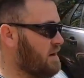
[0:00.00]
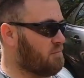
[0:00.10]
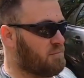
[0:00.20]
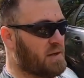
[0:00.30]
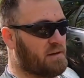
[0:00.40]

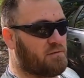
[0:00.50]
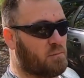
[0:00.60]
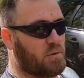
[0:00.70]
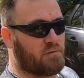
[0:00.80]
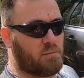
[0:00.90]
plenty of
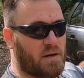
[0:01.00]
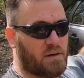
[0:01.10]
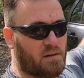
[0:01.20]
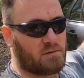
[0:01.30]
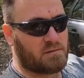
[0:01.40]
footprint for me to
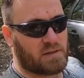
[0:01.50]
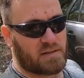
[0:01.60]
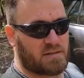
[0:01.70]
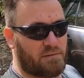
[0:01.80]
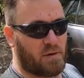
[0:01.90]
get
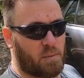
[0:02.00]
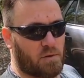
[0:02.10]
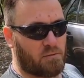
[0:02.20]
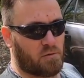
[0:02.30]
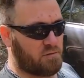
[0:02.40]
stuff up on the
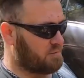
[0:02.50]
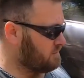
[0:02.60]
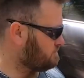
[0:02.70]
roof.